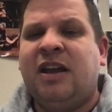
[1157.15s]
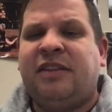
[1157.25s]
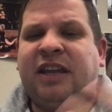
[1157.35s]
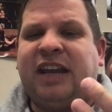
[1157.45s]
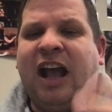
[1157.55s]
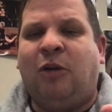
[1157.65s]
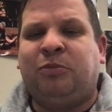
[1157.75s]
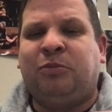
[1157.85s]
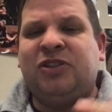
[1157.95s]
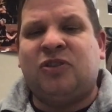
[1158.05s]
that can help
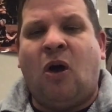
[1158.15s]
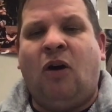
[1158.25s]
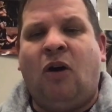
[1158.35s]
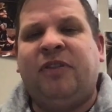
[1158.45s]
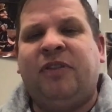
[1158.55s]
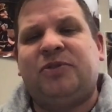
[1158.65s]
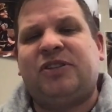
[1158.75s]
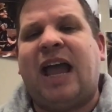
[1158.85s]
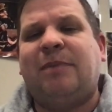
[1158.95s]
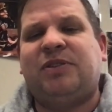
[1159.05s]
resolve those
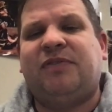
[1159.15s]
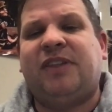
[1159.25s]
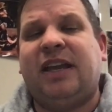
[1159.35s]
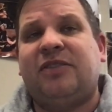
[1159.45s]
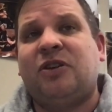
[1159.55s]
types of things.